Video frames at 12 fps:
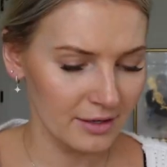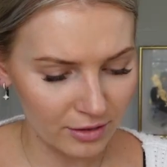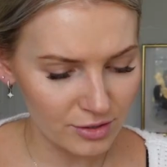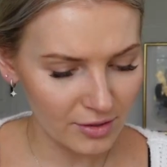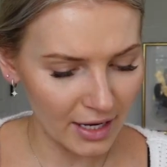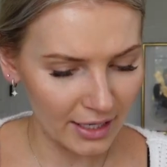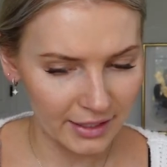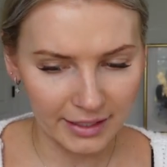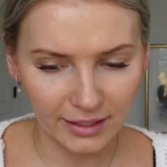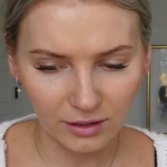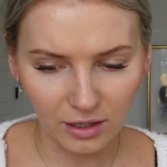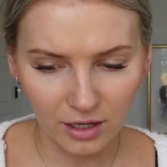I also got a
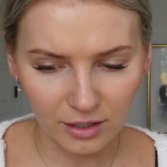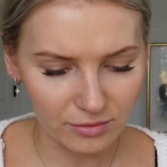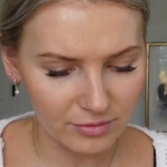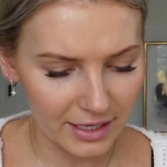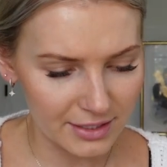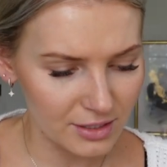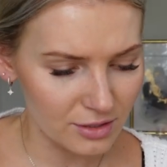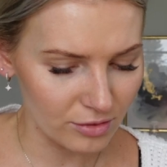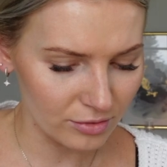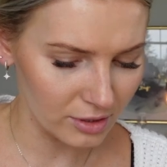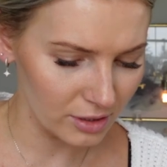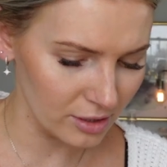nail art
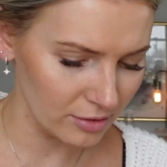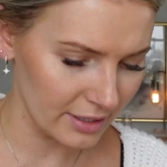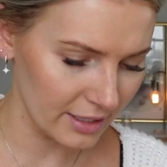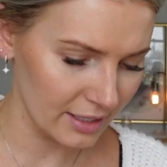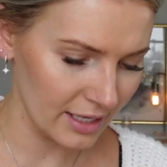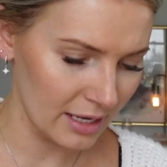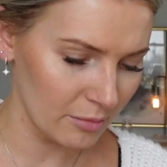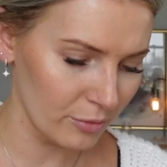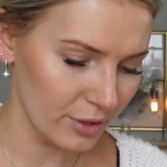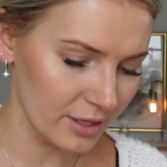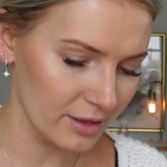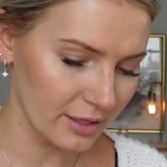rhinestone glue and it came
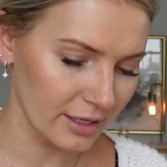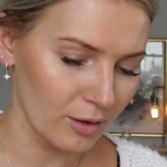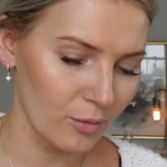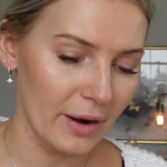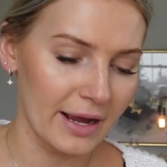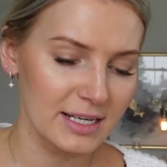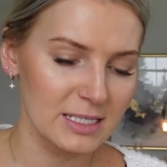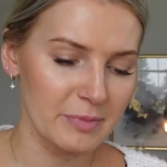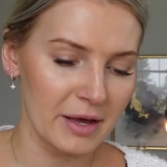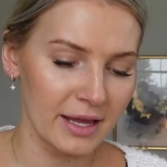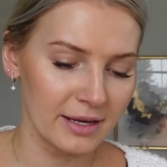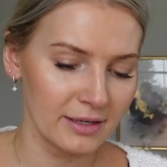with like a wax
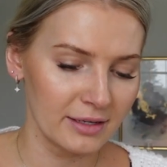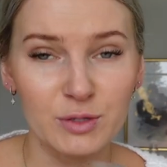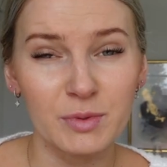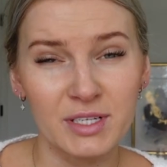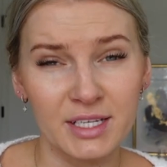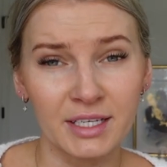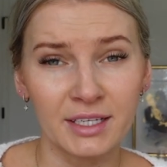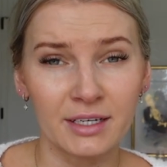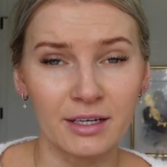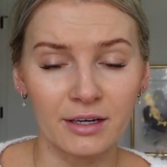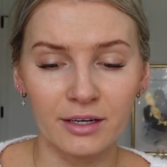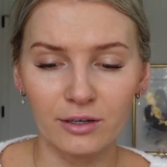pen just because I
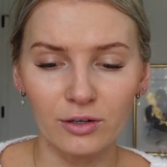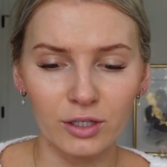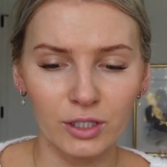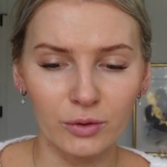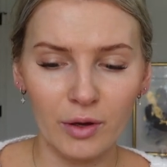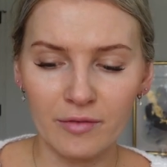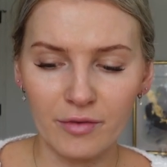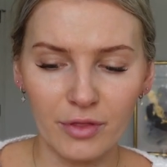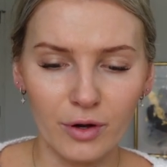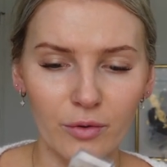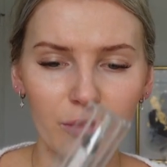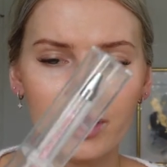needed a nail glue even
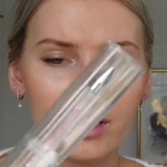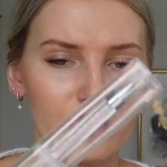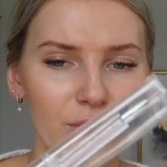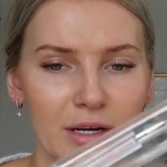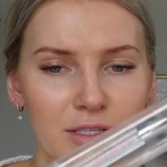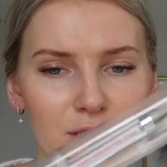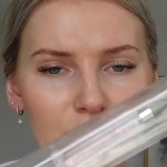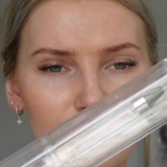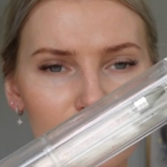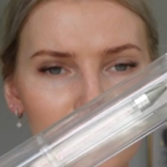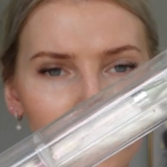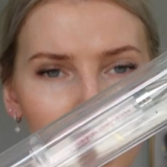though the
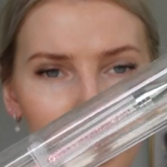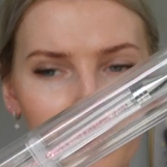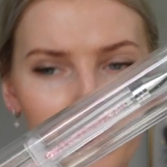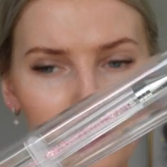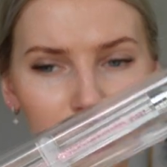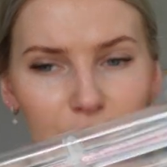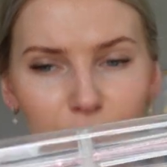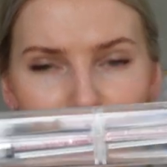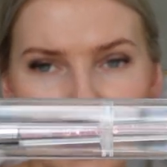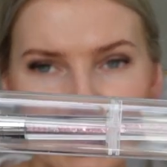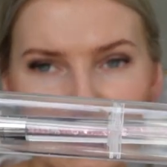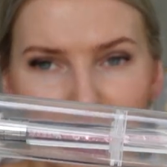rhinestones come with a
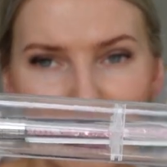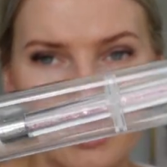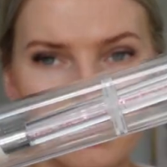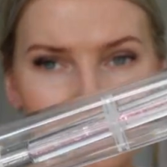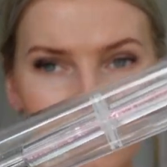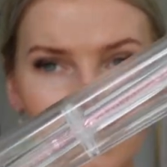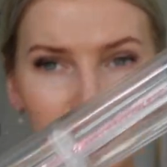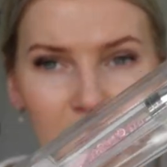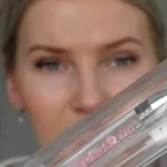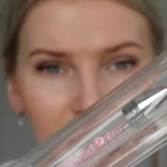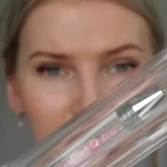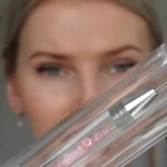wax pen
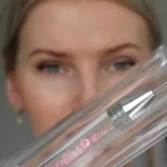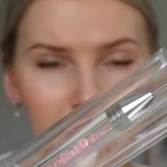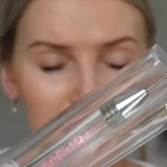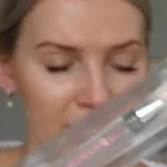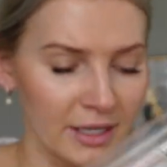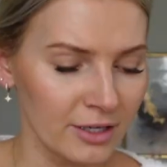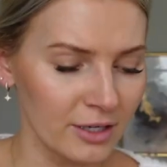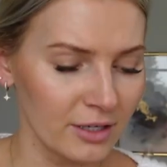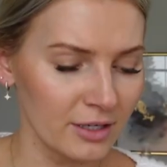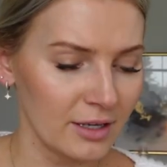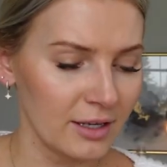and an applicator